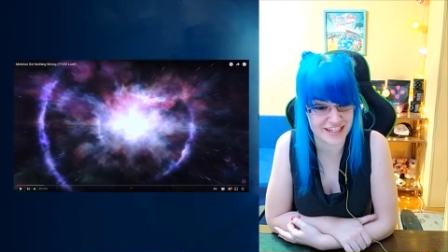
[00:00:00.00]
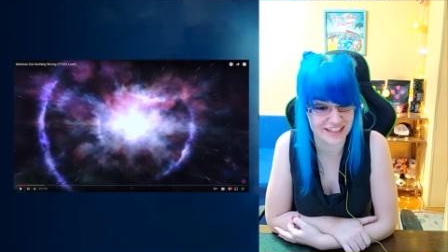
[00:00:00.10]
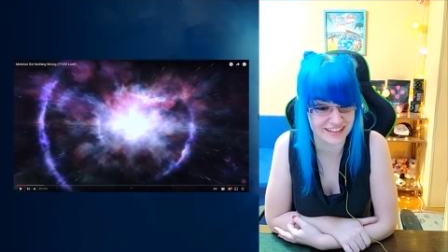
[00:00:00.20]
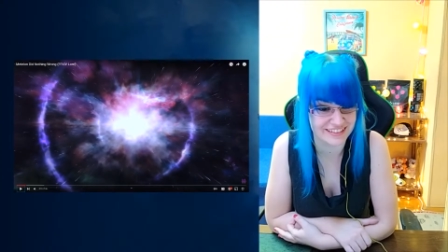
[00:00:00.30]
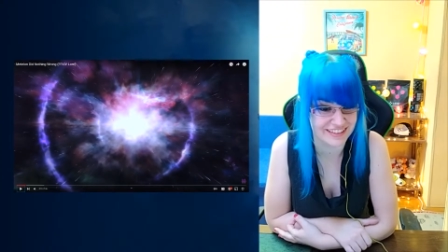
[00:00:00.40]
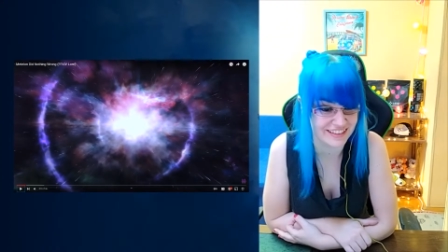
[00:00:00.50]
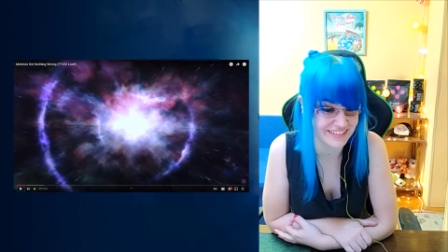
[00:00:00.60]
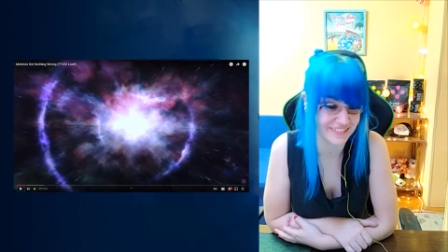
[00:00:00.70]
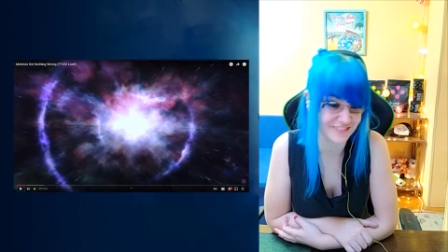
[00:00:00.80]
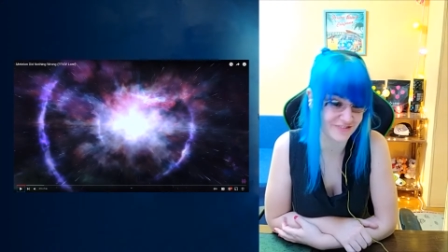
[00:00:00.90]
that
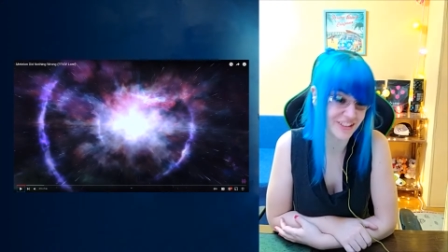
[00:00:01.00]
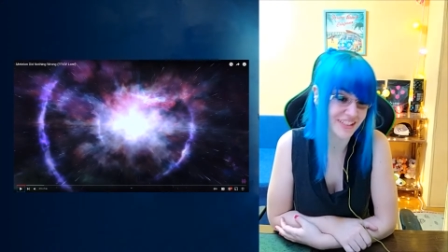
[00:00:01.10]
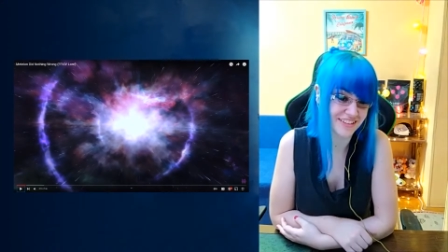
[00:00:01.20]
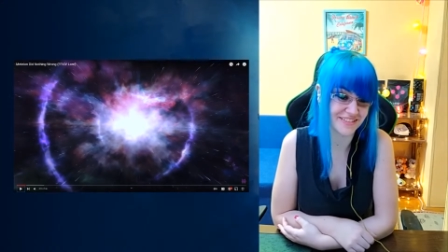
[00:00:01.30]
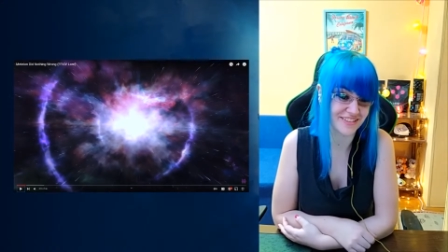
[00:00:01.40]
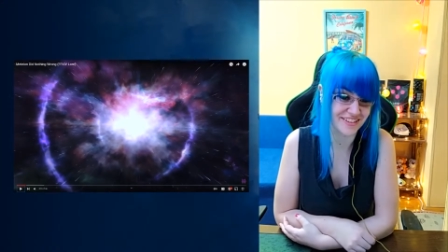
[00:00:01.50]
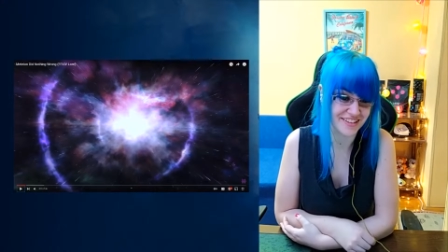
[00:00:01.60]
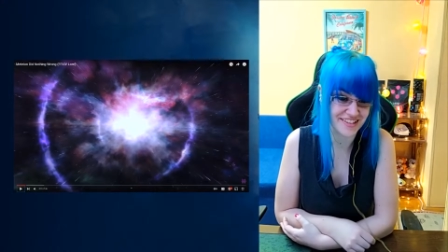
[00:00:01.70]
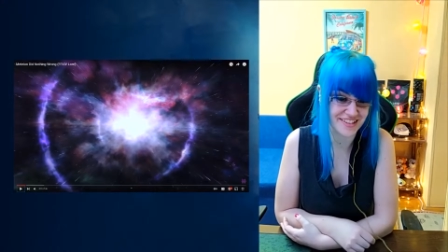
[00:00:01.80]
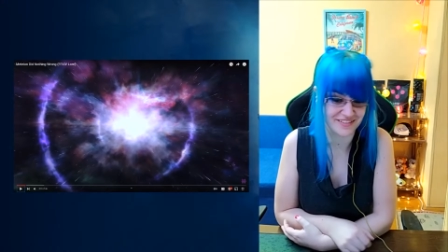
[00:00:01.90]
you feel
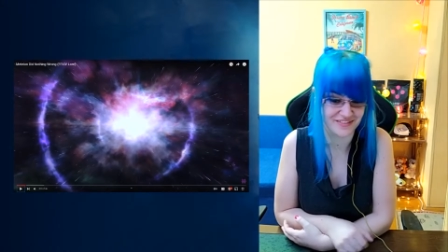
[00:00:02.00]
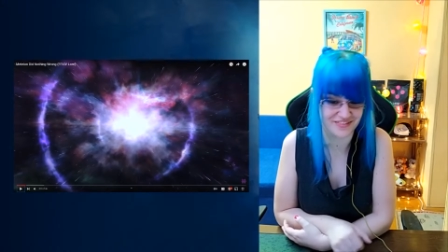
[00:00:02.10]
towards them.